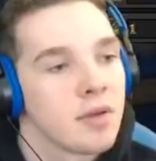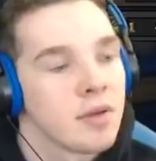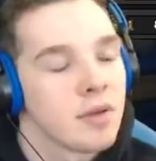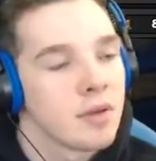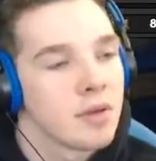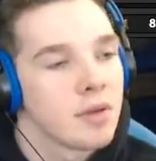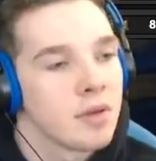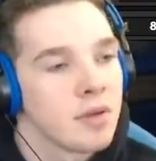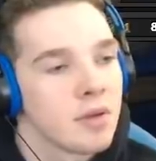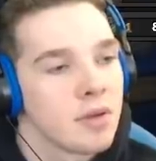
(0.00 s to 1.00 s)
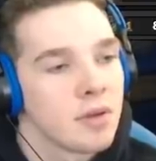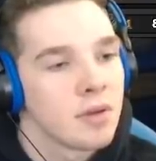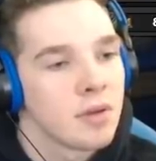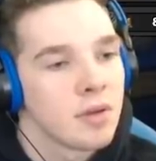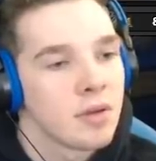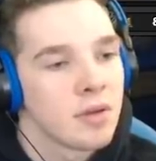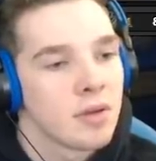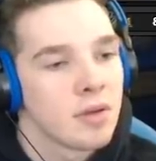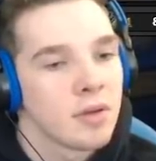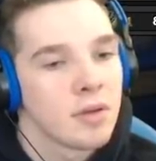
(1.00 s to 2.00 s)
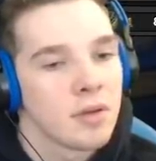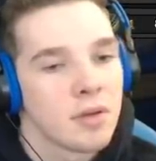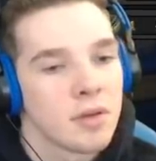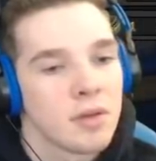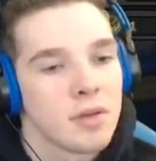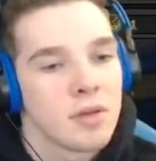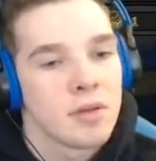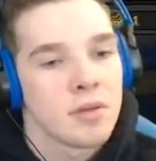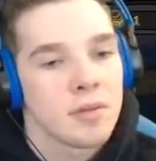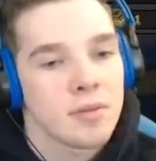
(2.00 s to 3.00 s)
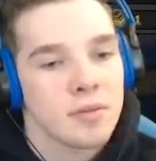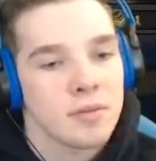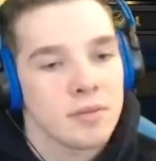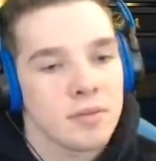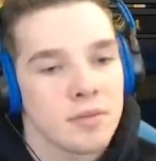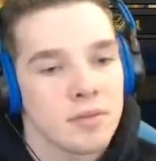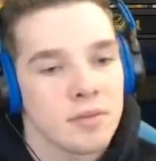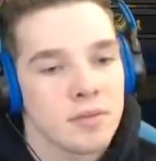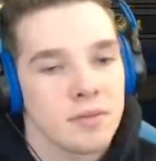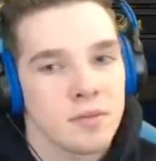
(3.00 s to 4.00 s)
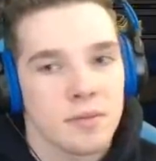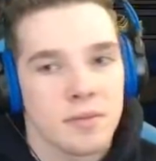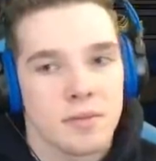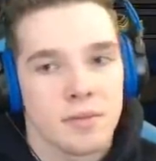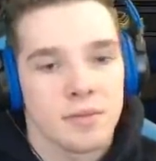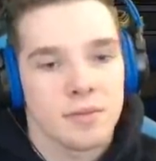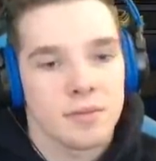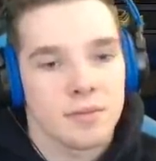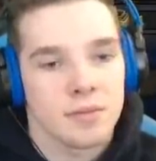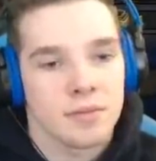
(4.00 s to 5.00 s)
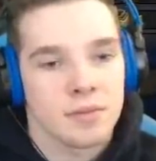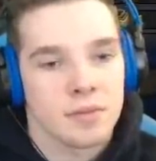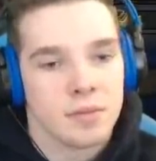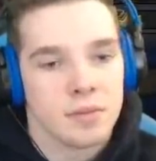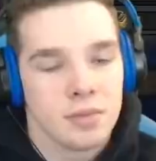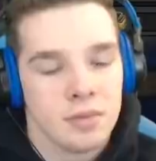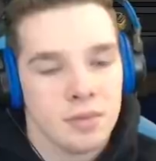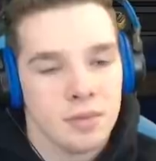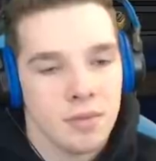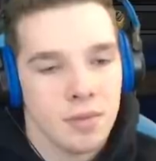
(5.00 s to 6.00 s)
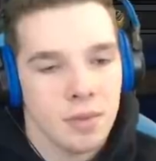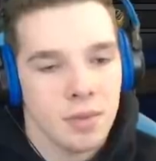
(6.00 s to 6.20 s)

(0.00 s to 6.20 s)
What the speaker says: [no speech]